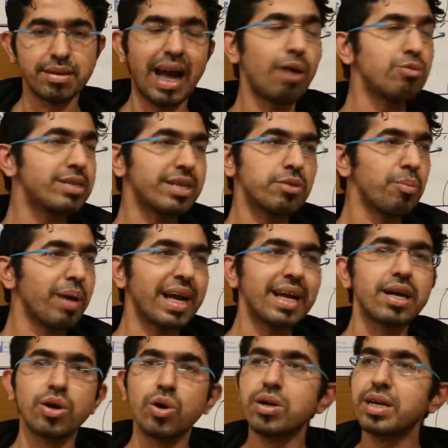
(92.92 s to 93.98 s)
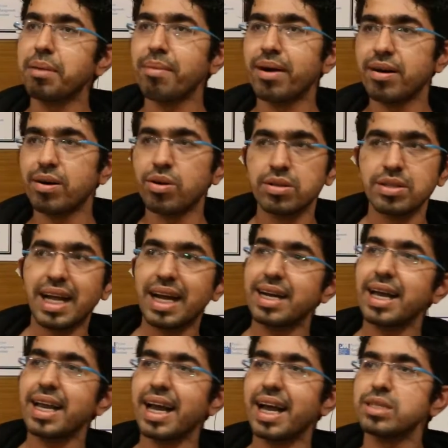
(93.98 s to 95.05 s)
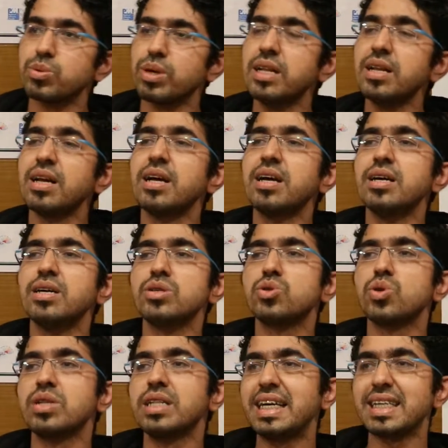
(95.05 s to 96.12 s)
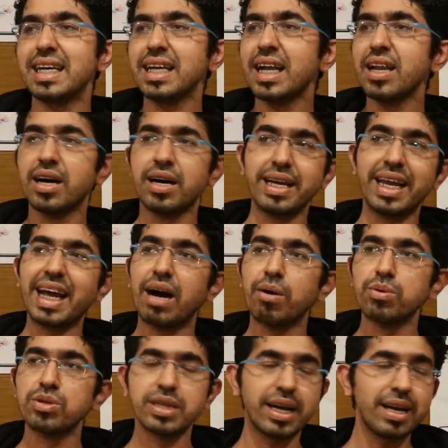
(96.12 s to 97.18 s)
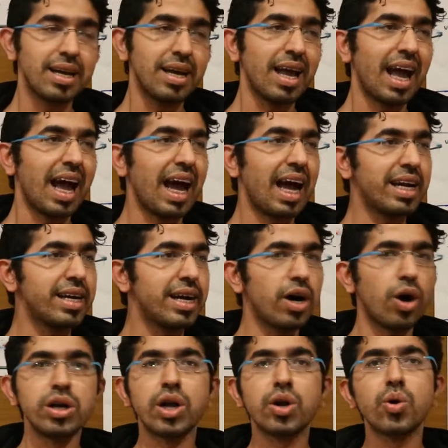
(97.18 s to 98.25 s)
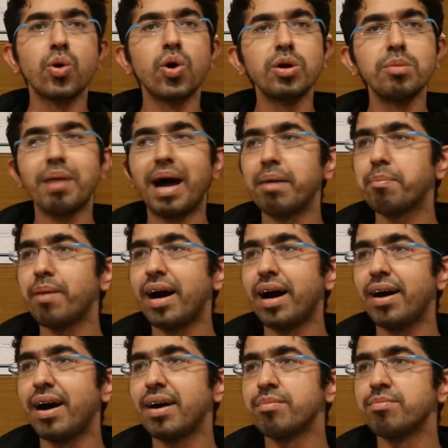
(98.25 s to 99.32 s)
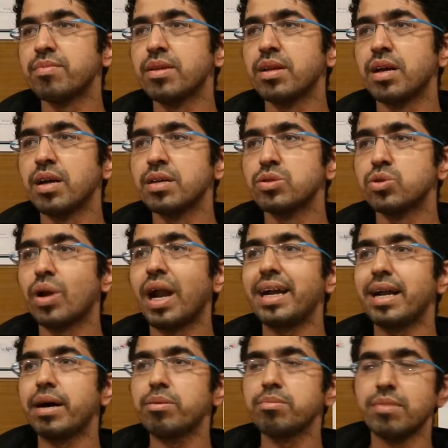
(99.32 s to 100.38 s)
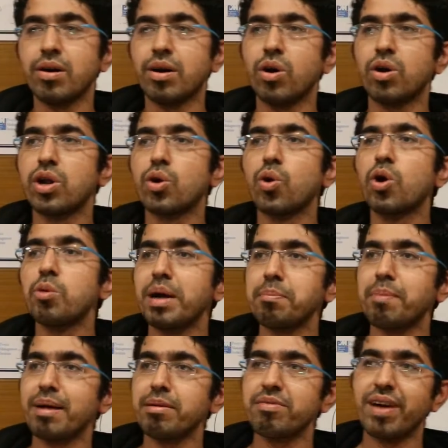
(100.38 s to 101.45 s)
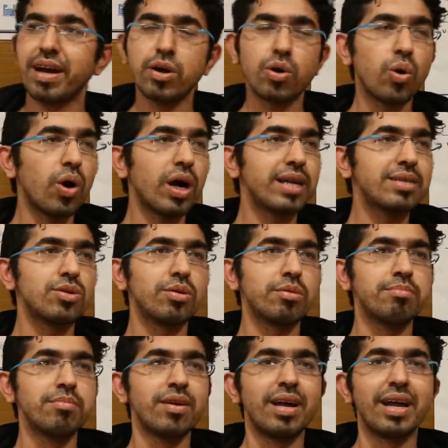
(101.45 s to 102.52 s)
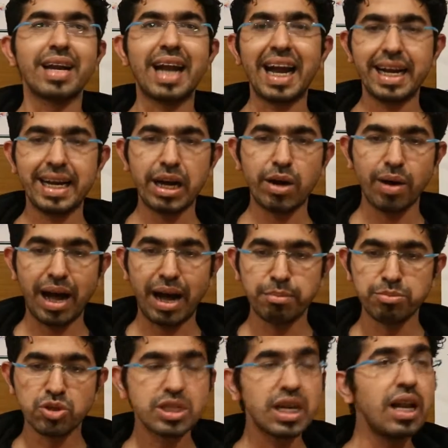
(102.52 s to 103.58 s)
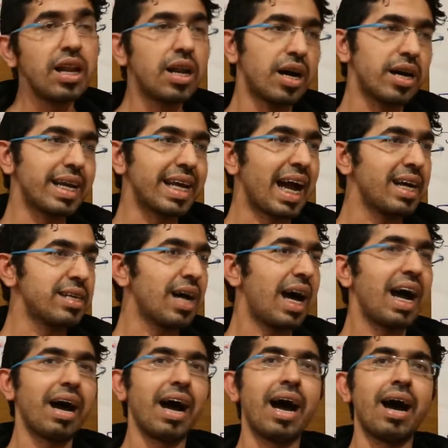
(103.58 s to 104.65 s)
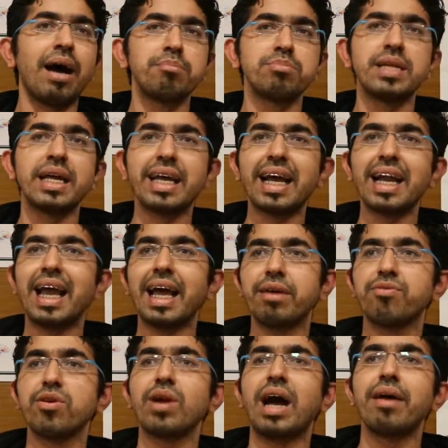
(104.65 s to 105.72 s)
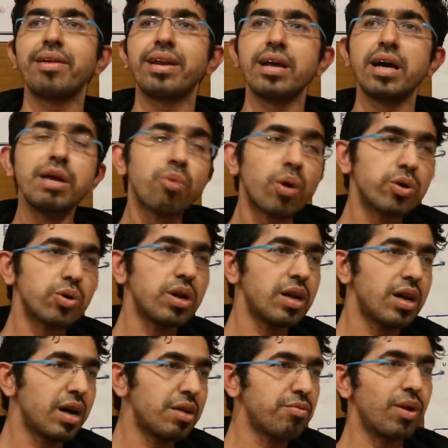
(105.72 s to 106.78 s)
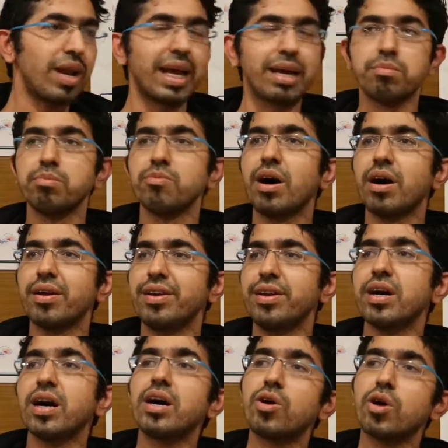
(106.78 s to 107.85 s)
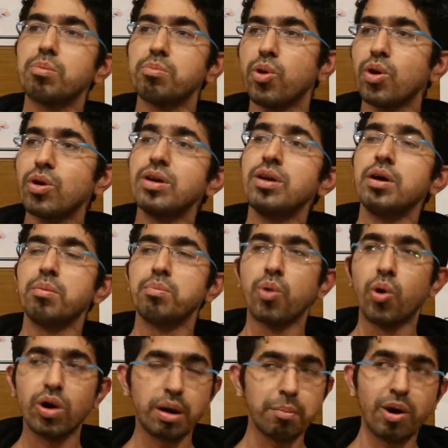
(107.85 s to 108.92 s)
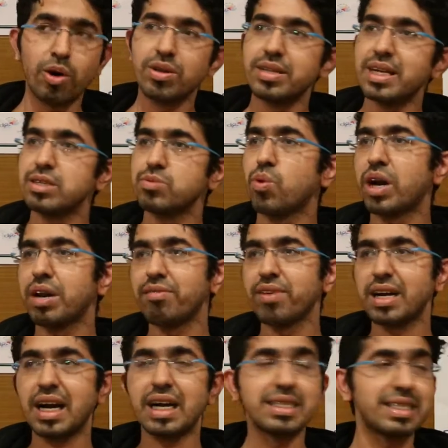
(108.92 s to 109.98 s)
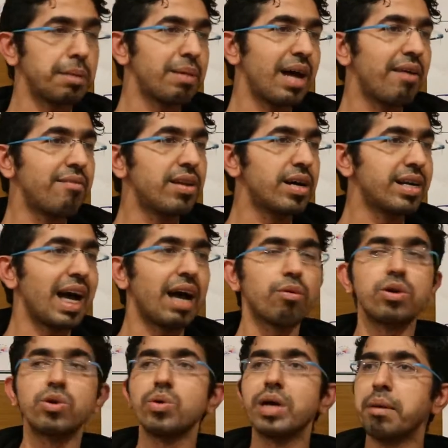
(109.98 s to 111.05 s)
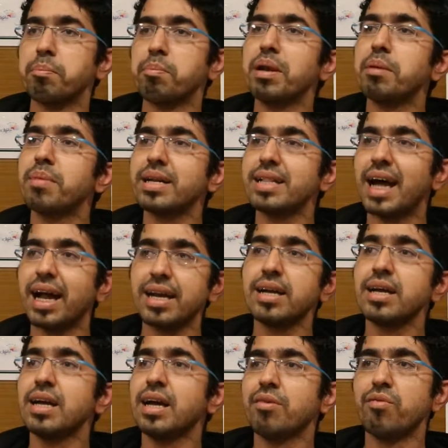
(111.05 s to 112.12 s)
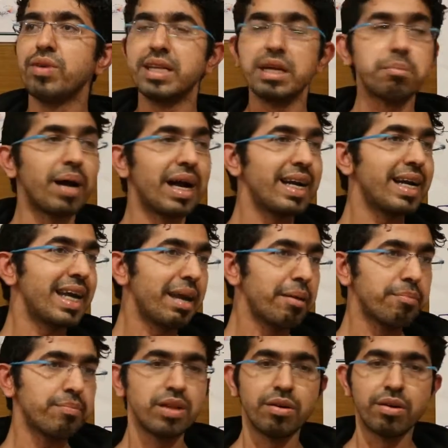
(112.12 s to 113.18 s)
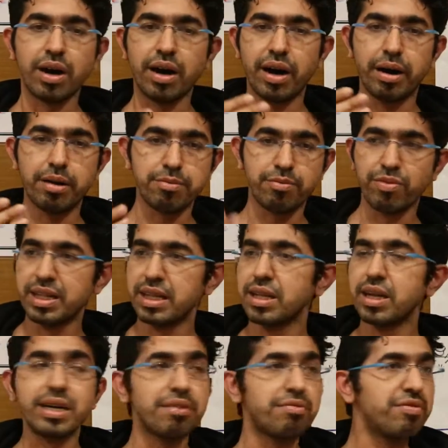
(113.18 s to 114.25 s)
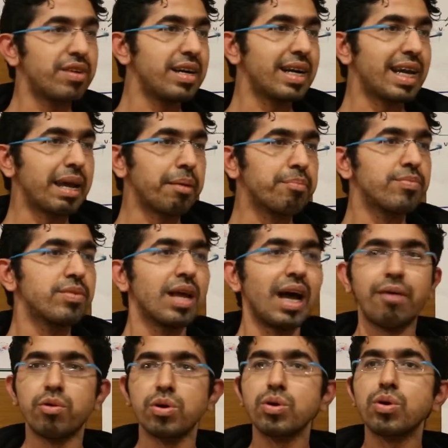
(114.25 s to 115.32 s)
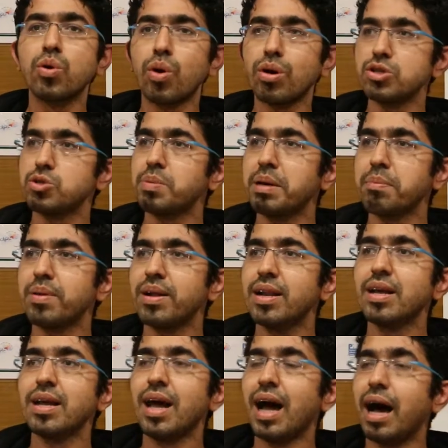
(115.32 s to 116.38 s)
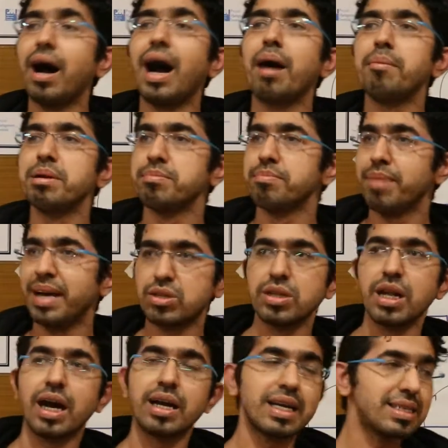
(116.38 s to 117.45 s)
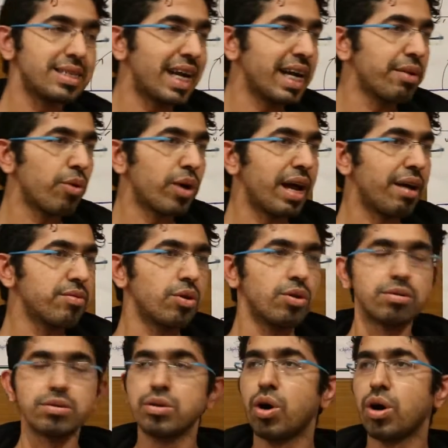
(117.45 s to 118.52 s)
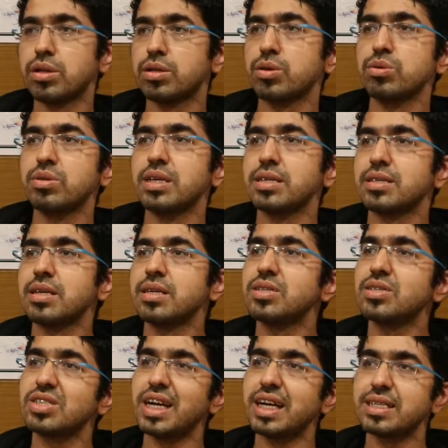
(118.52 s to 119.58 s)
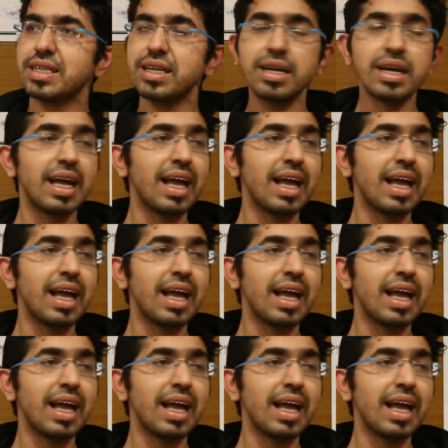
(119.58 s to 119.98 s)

I would say to make it a good team uh, on that area as well. So these are the learning I would say. And uh, on a roadmap, uh, so right now uh, on a roadmap, if I go ahead, so right now I'm still learning. I, I I'm thinking like for I really want to learn for like a year or more, more about on this, whatever concept I've learned, I want to implement that within my team, uh, within a different team. I want to coach people. Uh, I mean, based on the understanding what I've got through this session.